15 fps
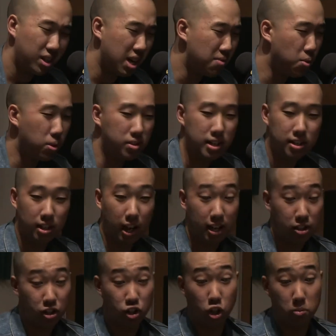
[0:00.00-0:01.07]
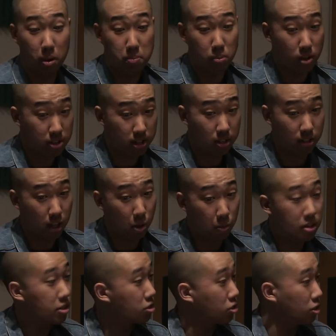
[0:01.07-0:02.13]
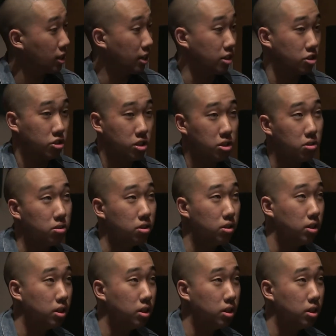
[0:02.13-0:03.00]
Everyone takes. I actually took my boys out there. We just sold out a show